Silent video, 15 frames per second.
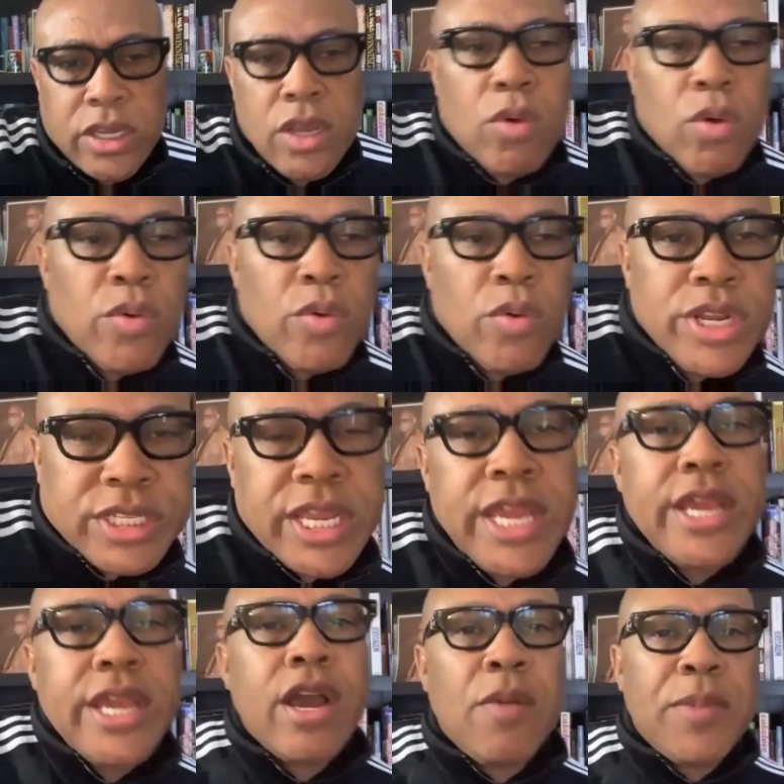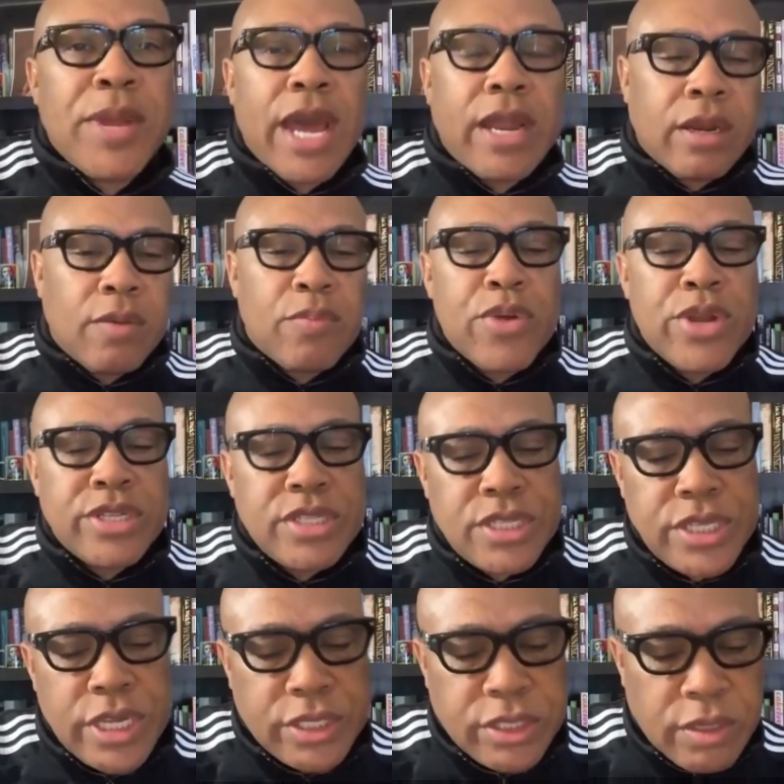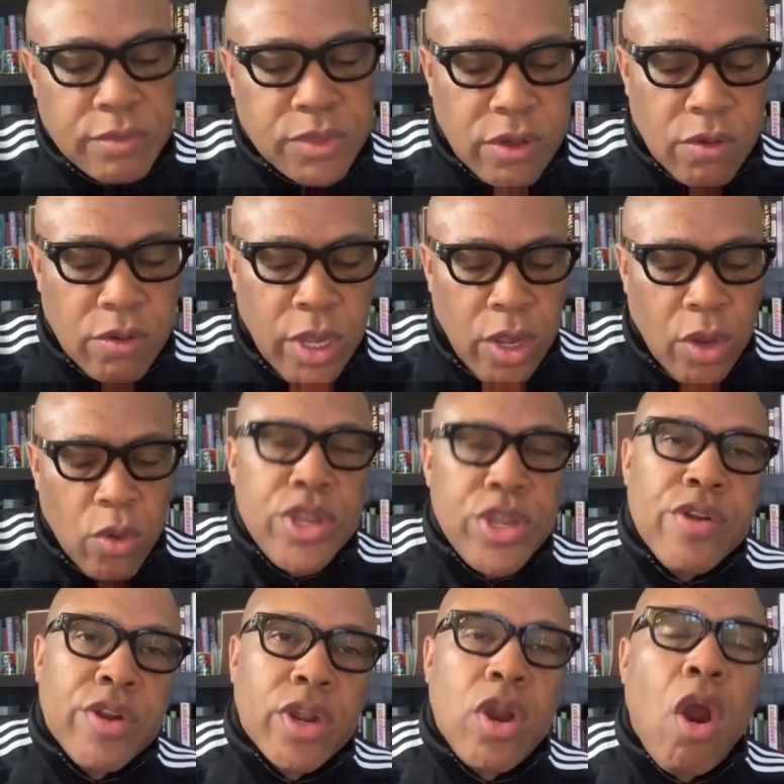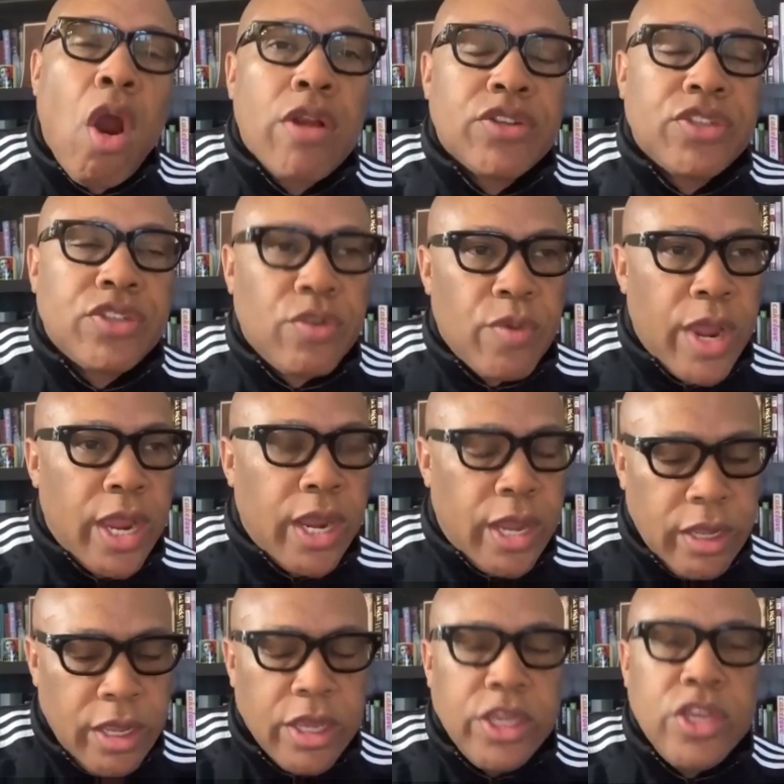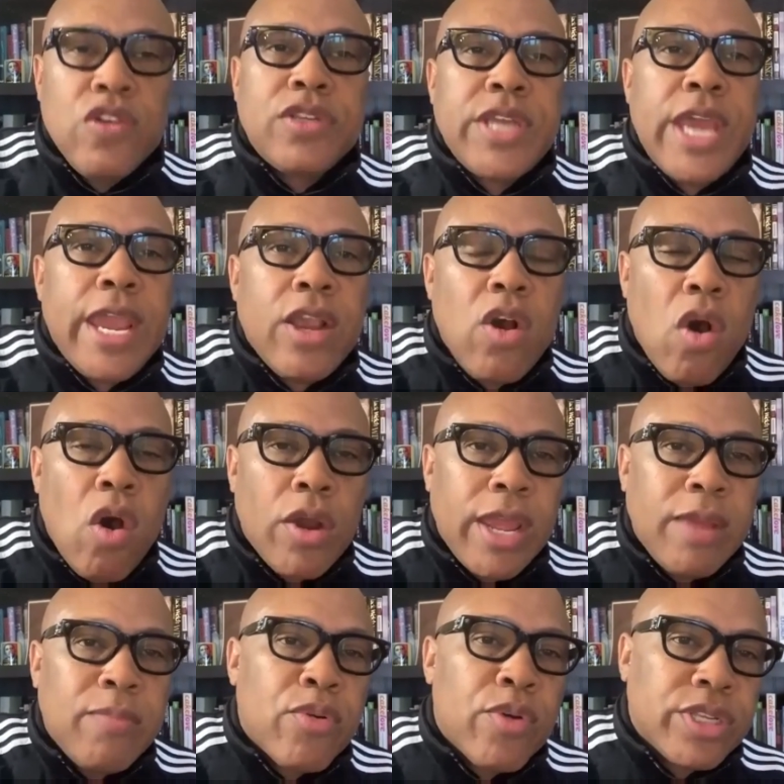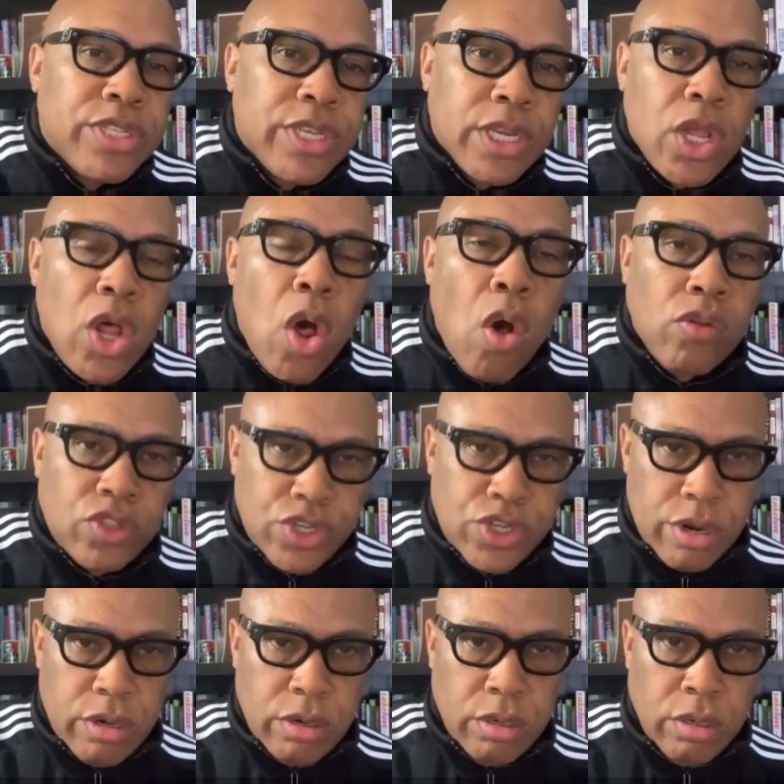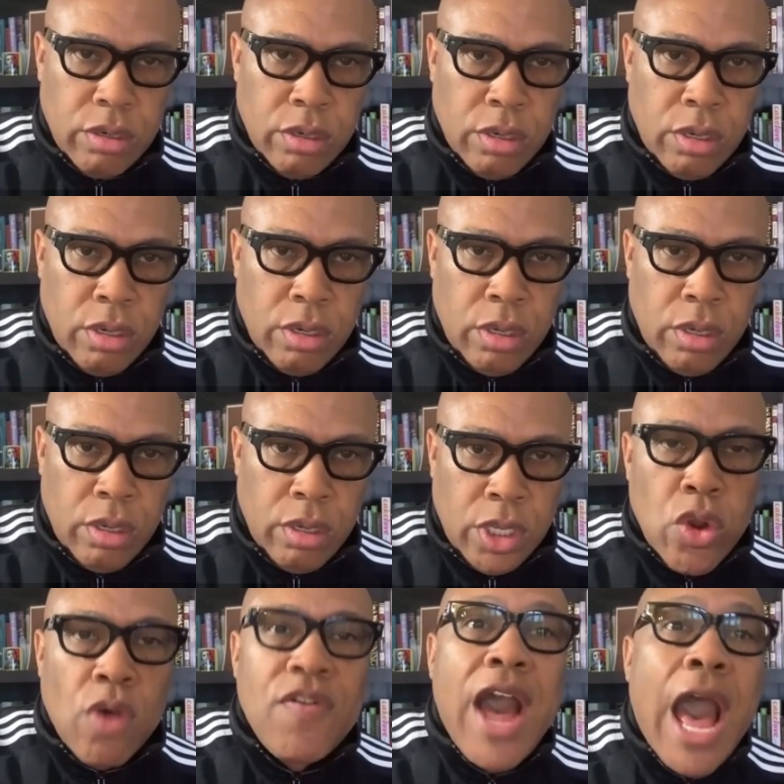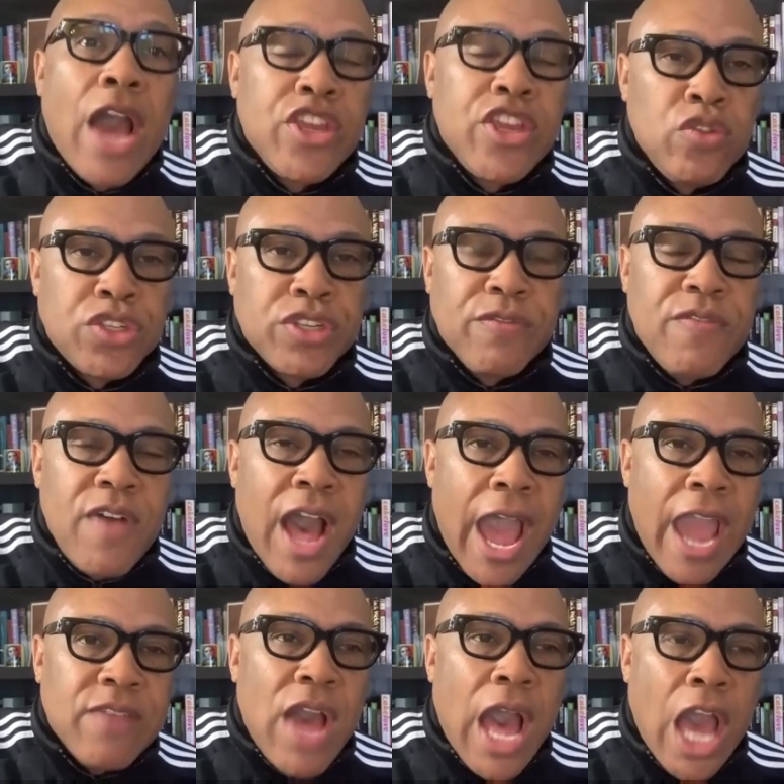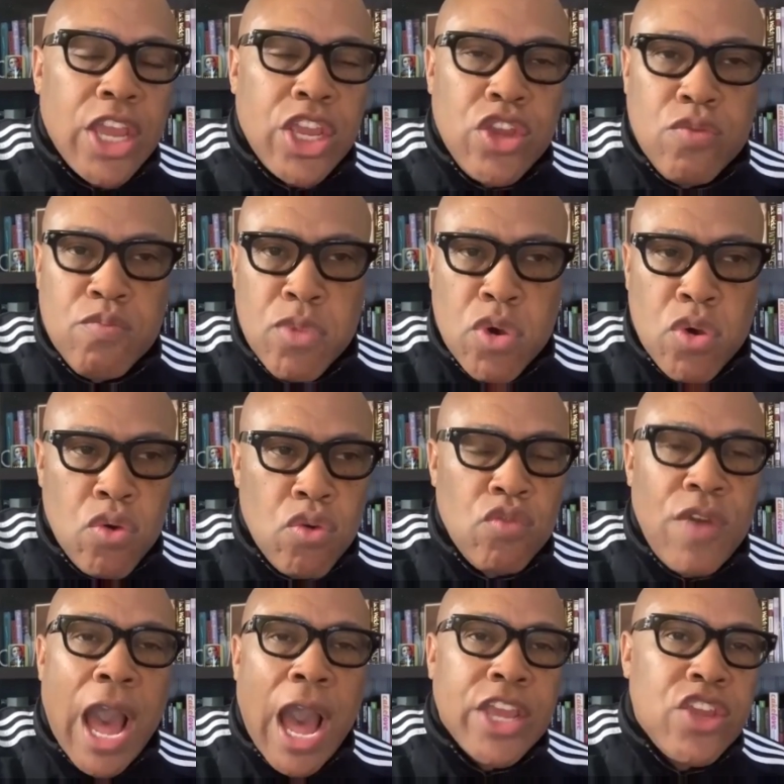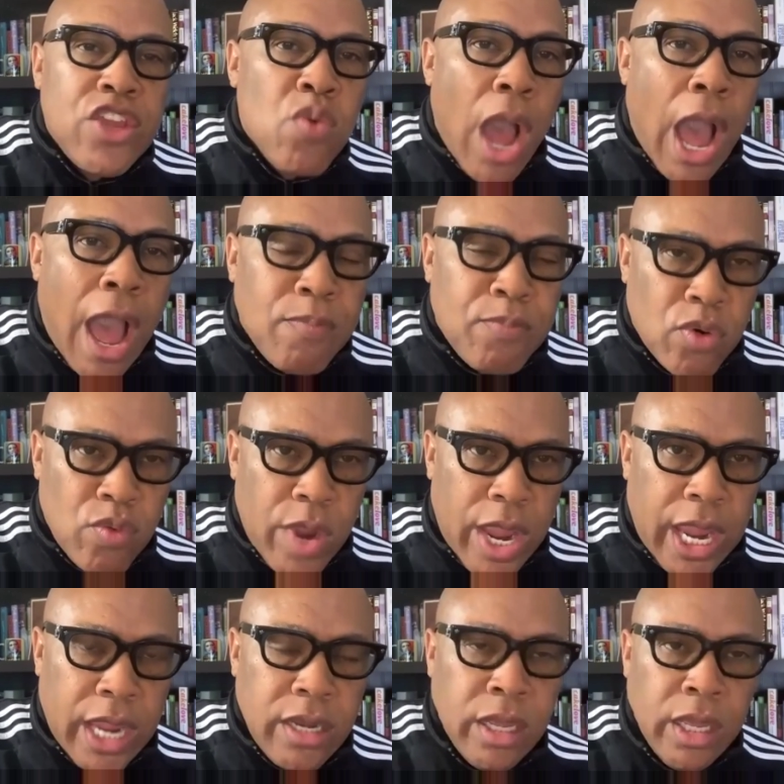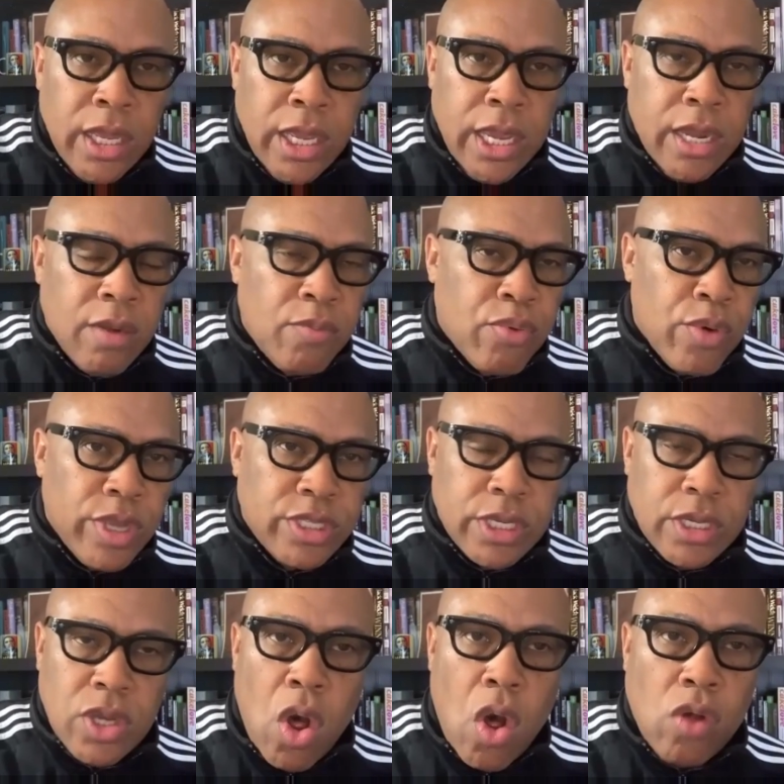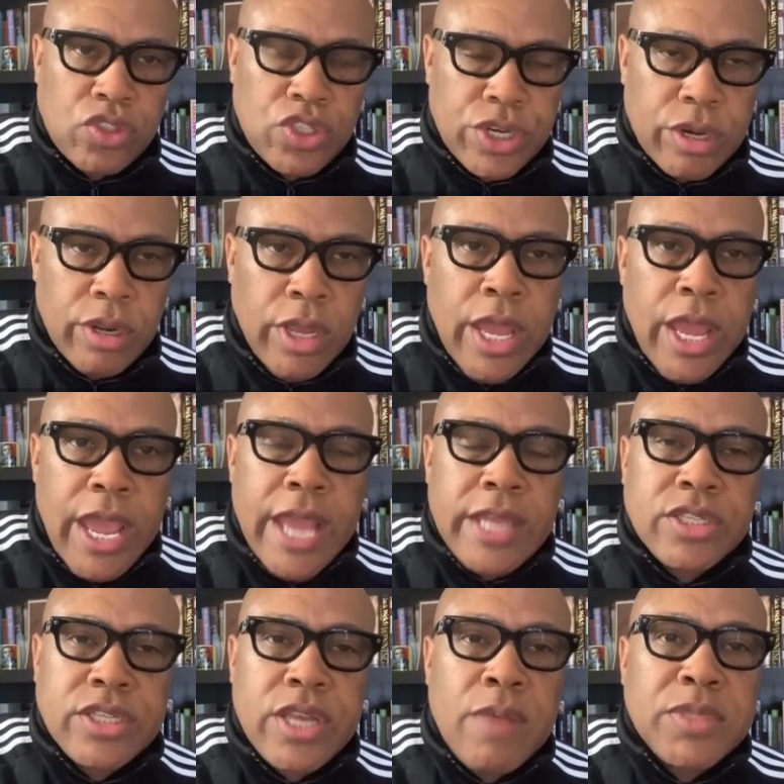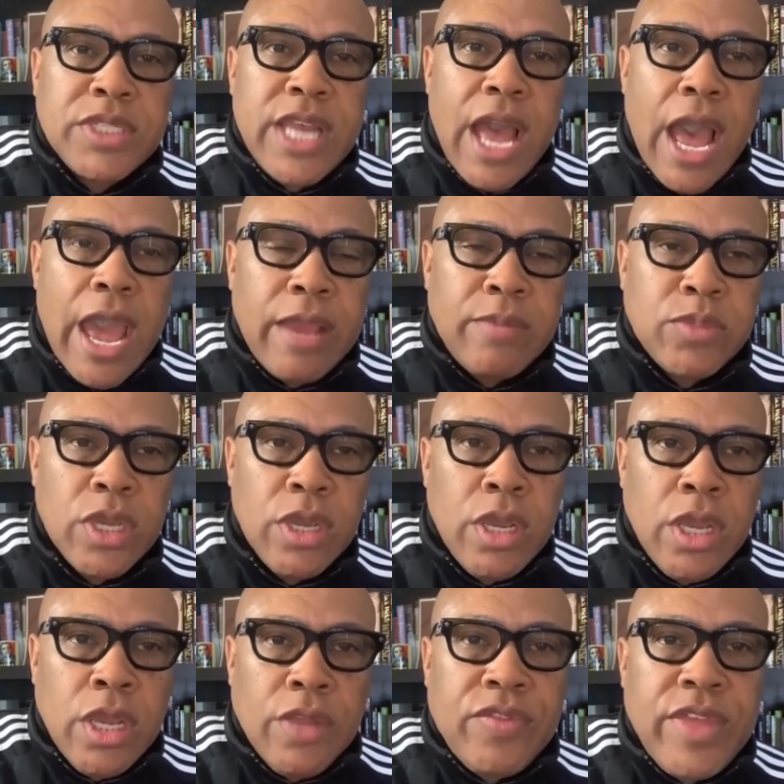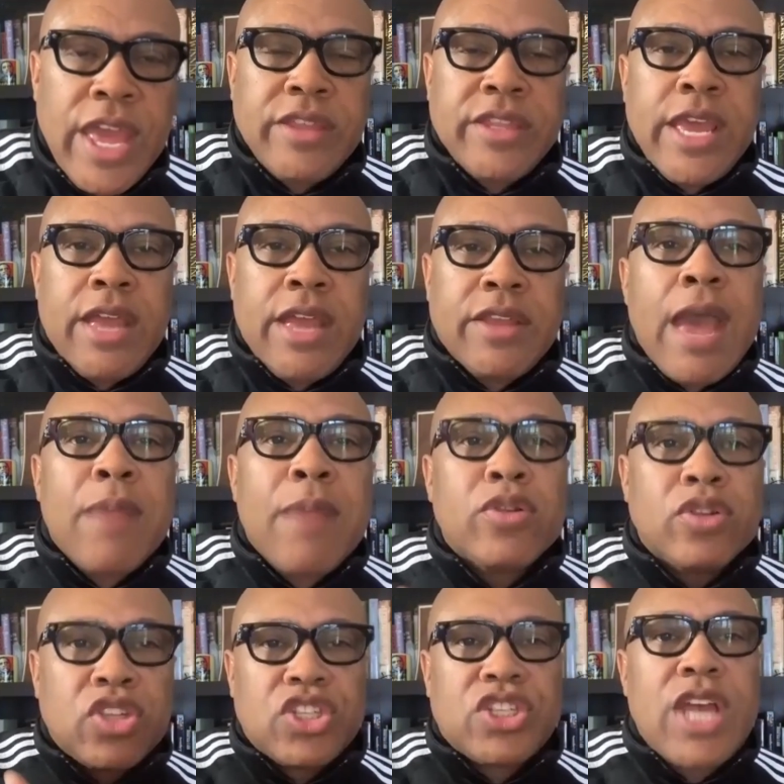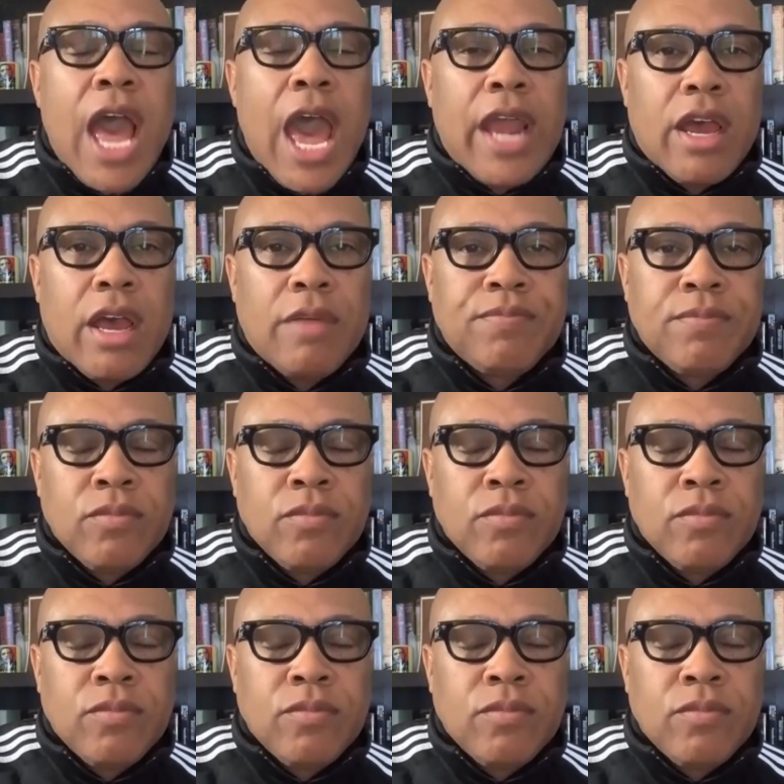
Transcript: But what is key coming out of the prison system? So when you're incarcerated, you take on a prison culture, you know, of how you survive, how you move, how you operate in a prison culture. And sometimes that persona